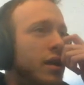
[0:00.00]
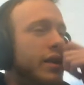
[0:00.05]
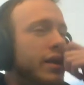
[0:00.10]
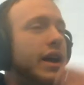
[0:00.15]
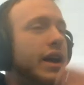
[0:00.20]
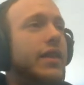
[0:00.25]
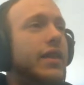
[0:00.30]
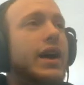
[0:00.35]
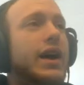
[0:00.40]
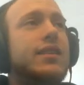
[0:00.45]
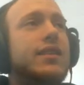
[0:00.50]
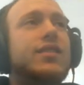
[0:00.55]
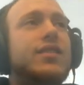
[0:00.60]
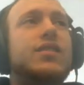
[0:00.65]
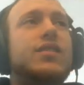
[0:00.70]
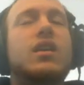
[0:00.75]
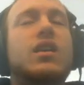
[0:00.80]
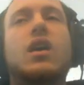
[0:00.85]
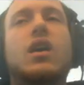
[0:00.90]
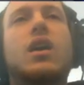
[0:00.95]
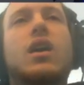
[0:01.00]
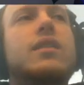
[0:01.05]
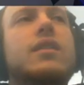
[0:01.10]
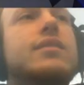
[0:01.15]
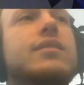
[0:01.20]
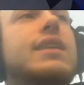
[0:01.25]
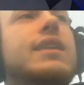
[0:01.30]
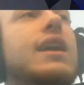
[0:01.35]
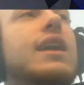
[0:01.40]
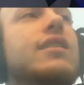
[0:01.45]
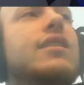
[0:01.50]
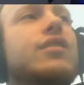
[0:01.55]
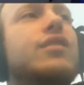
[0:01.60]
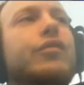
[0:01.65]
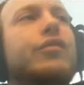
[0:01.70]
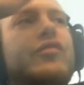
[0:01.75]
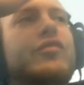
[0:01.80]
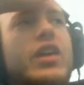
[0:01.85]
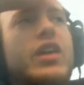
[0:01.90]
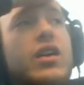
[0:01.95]
Yeah, that is
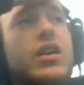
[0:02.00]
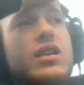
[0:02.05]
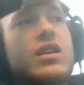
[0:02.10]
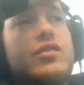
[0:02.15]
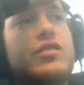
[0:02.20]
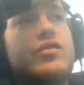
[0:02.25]
a very